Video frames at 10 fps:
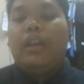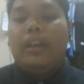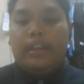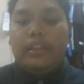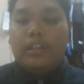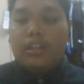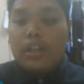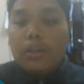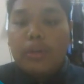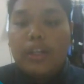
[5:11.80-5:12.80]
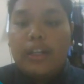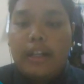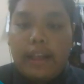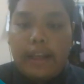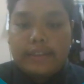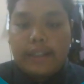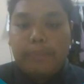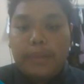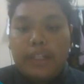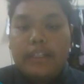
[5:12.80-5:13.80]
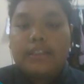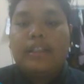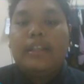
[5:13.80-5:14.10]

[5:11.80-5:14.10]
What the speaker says: In the real world example is